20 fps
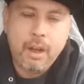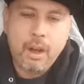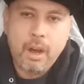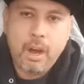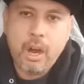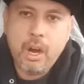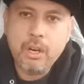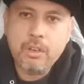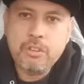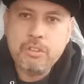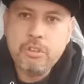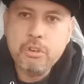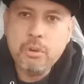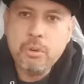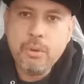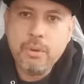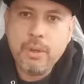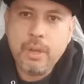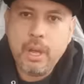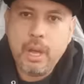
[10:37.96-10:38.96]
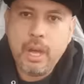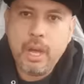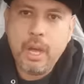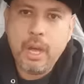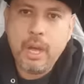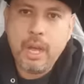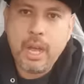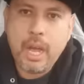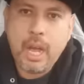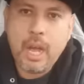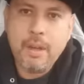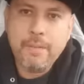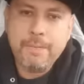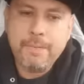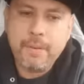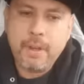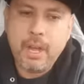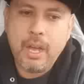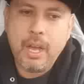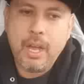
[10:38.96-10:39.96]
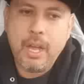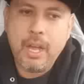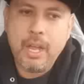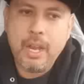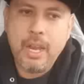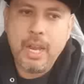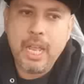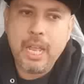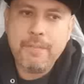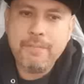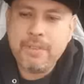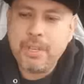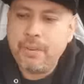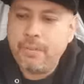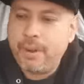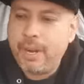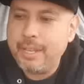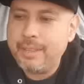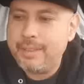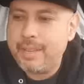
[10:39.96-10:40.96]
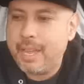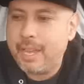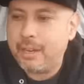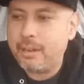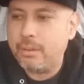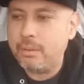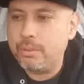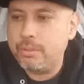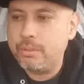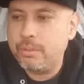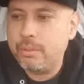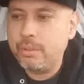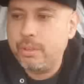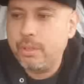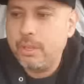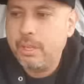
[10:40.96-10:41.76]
Our two uh, off uh, left and right tackles.